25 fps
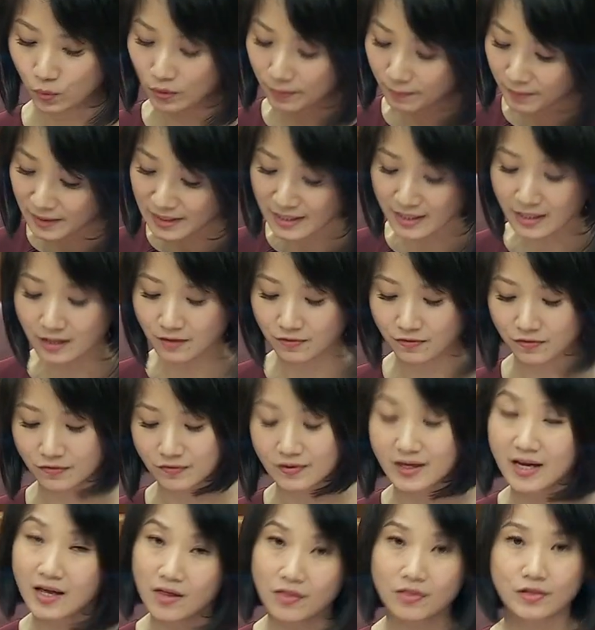We believe
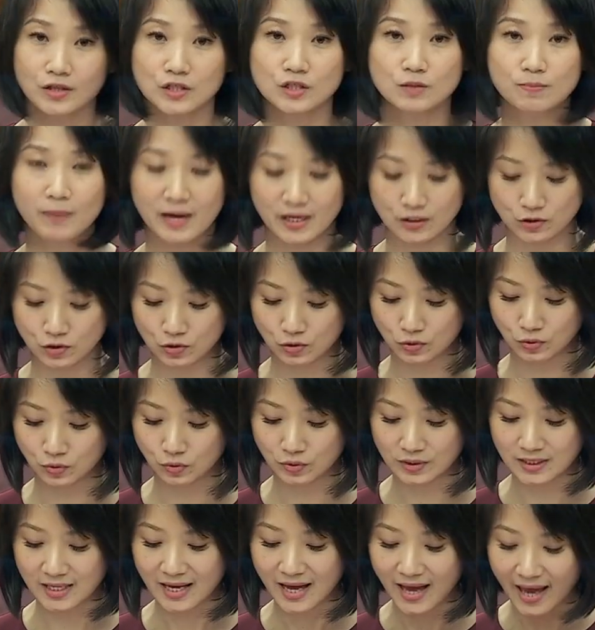in the SPED
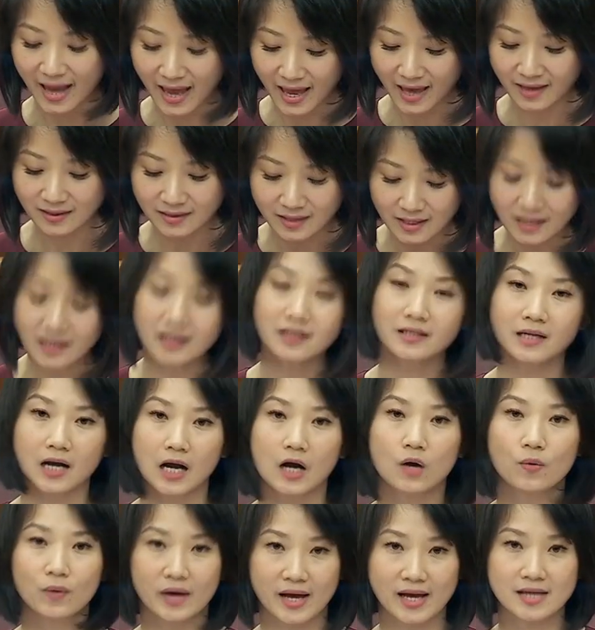schools and in
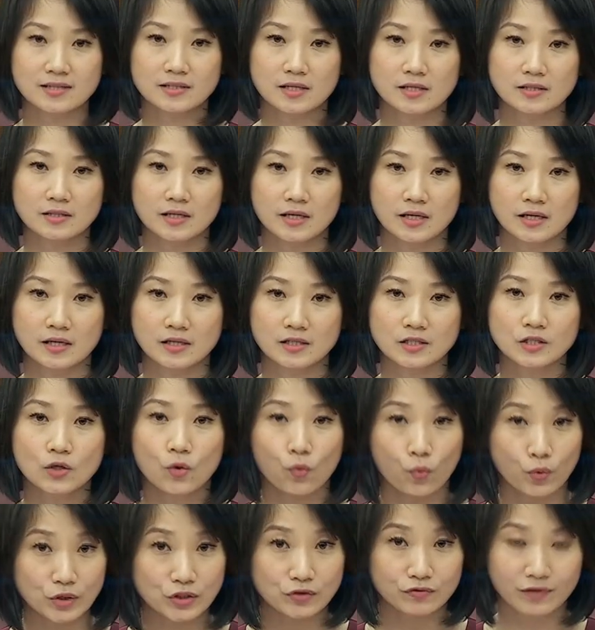our SSAs
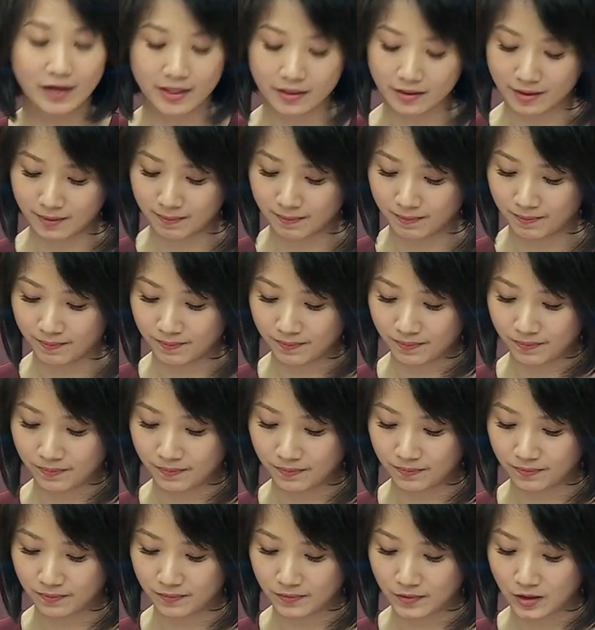which run them.
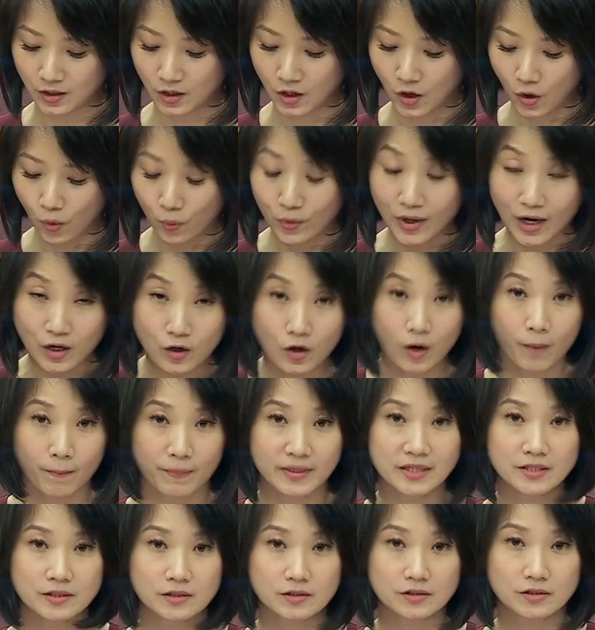We are
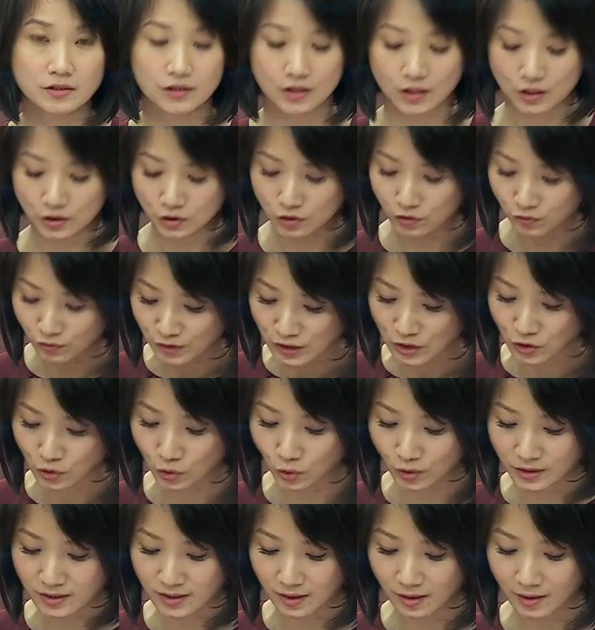committed to
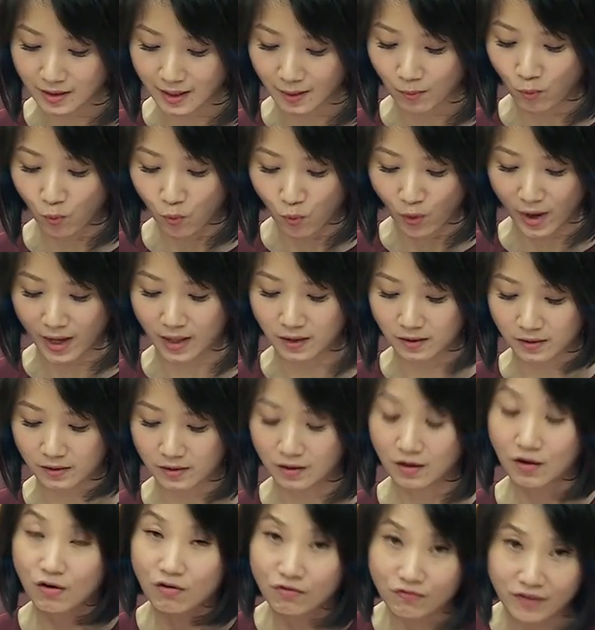resourcing them well,
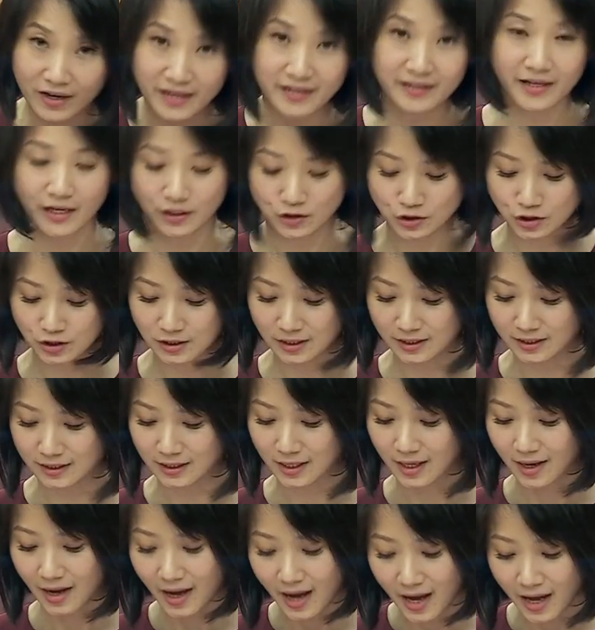
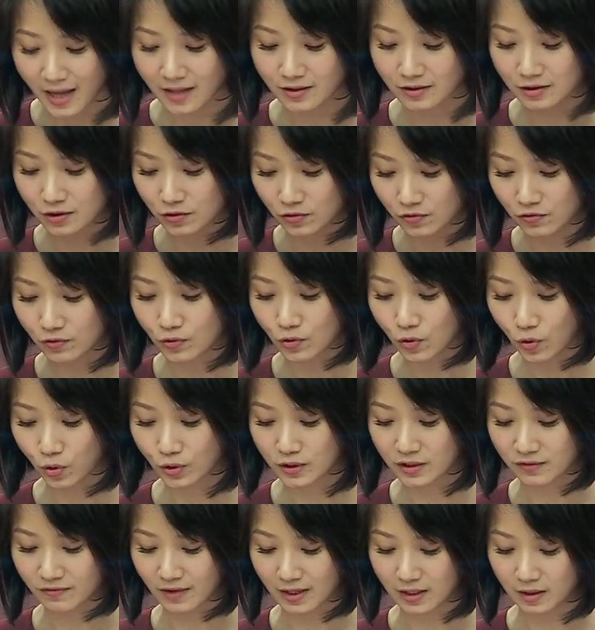financially and through
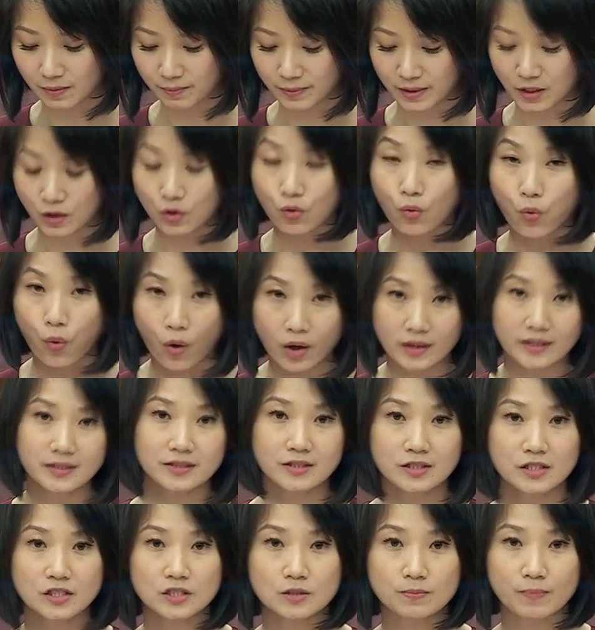co-developing
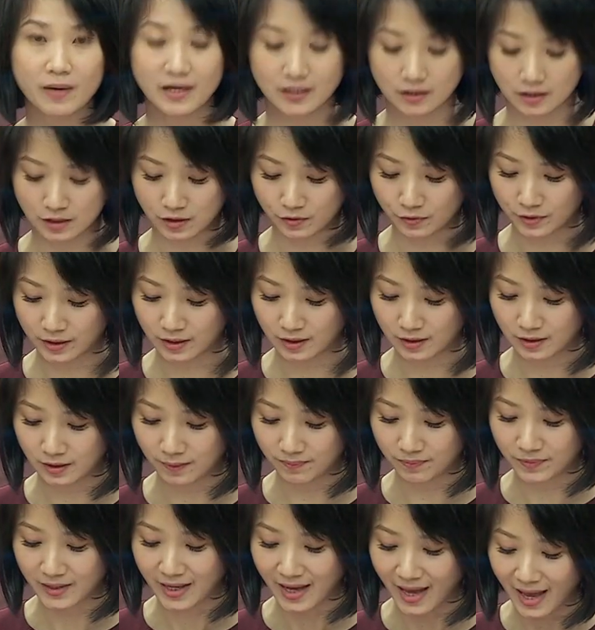quality SPED
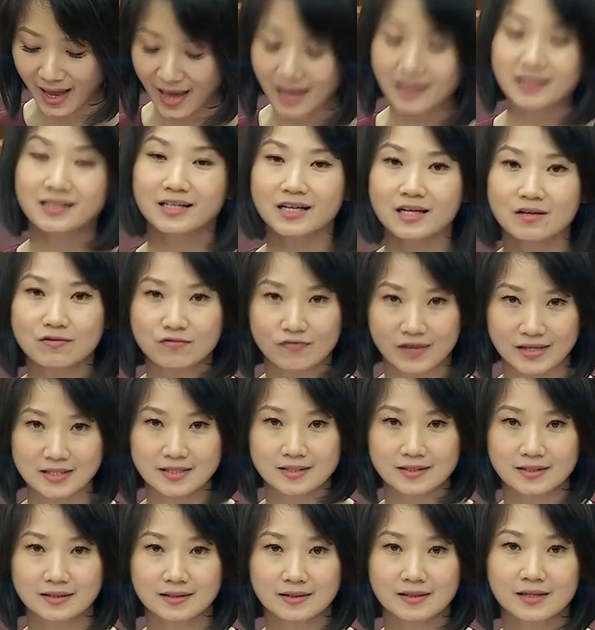curriculum and
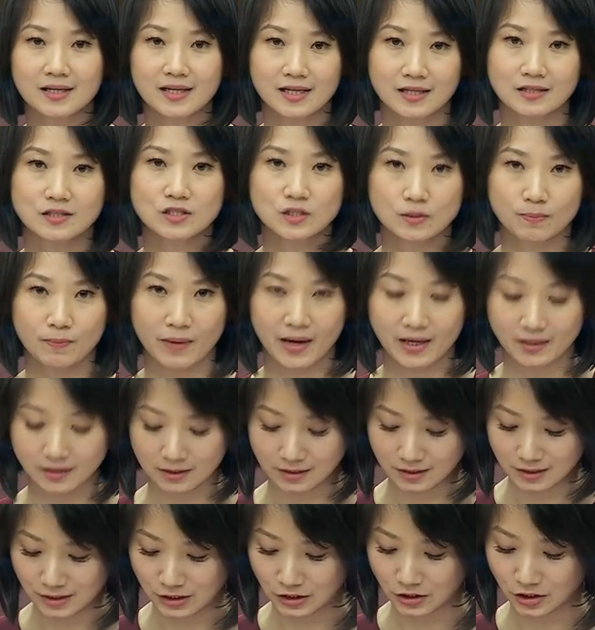investing in SPED
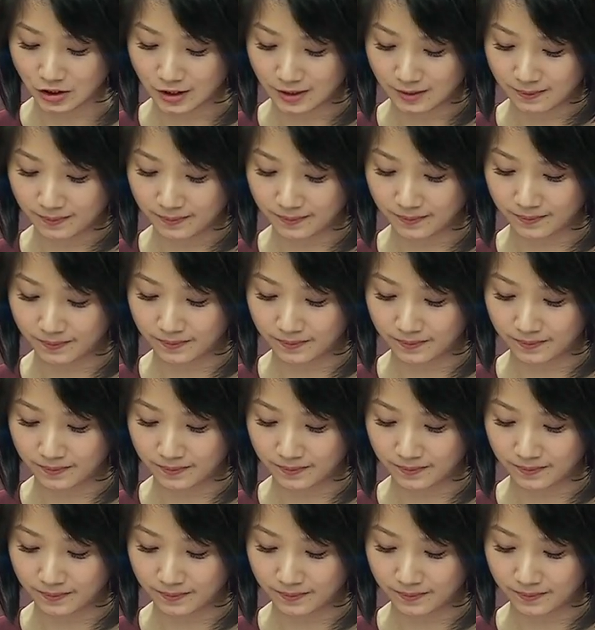teaching.